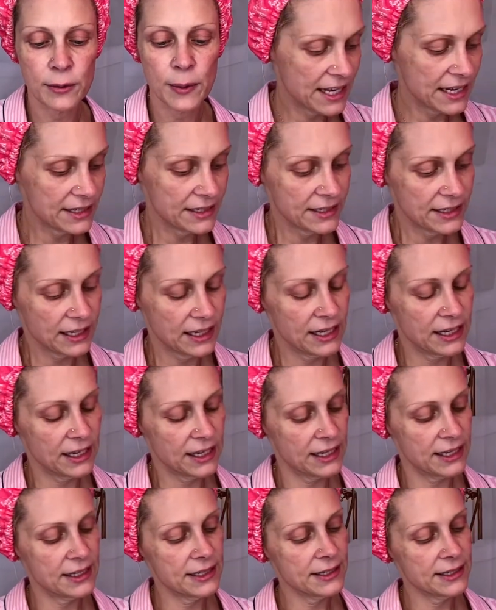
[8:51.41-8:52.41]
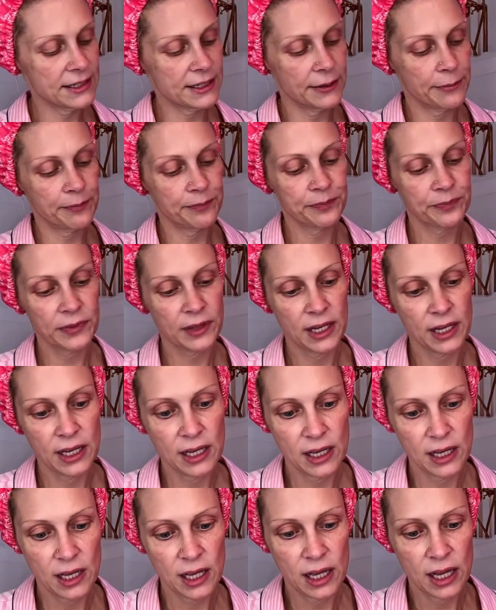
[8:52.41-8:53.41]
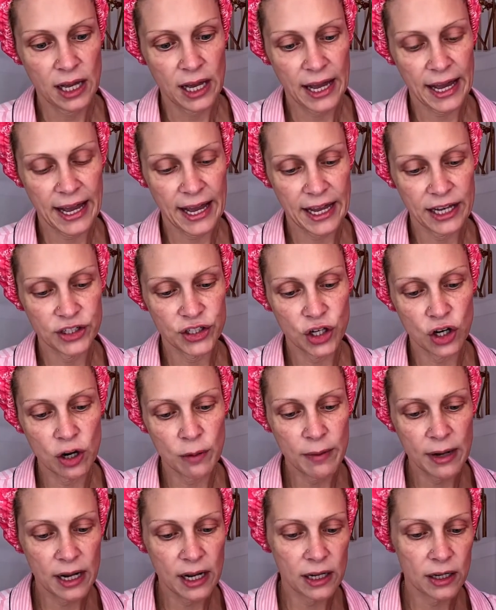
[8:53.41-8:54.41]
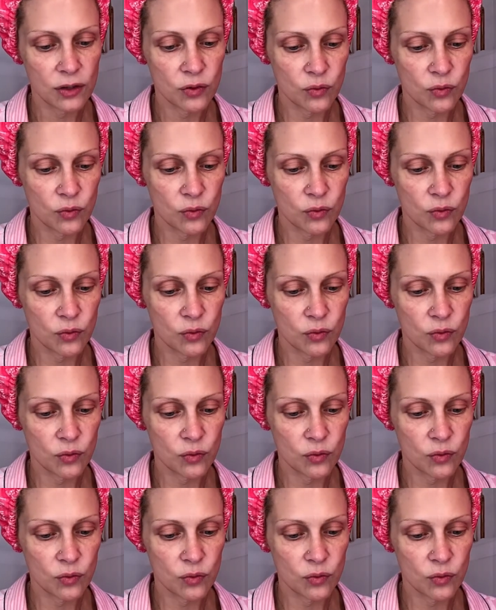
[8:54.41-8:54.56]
This is a derma